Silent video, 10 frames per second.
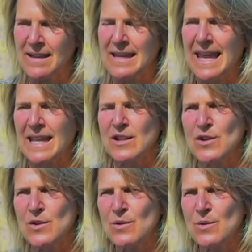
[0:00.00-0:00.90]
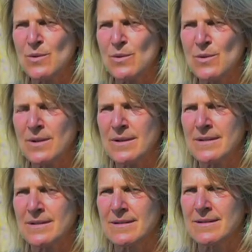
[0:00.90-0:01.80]
can you
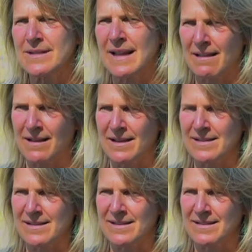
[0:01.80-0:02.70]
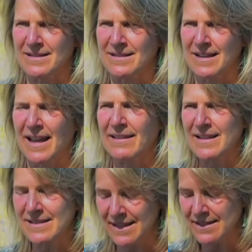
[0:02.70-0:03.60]
tell us, and
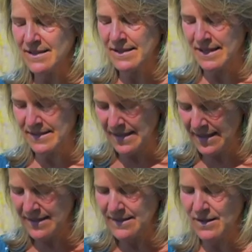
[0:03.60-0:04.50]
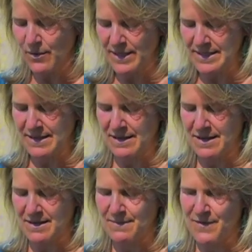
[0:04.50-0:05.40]
this is going to
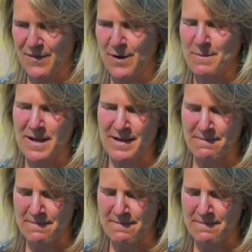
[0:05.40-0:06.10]
come from a